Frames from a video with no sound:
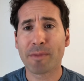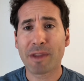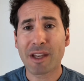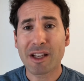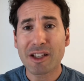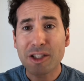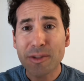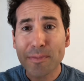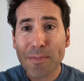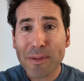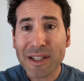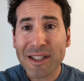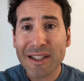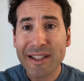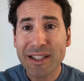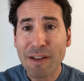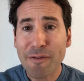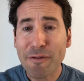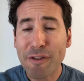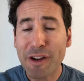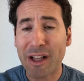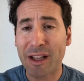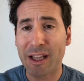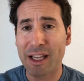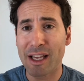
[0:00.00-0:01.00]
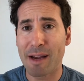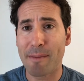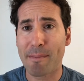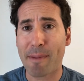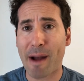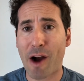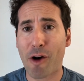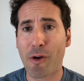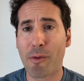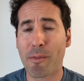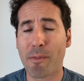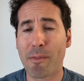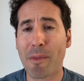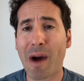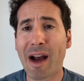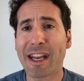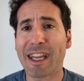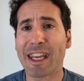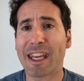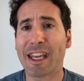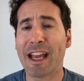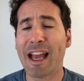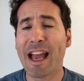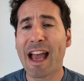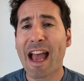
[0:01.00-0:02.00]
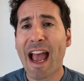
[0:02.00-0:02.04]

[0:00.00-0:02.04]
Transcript: specifically about money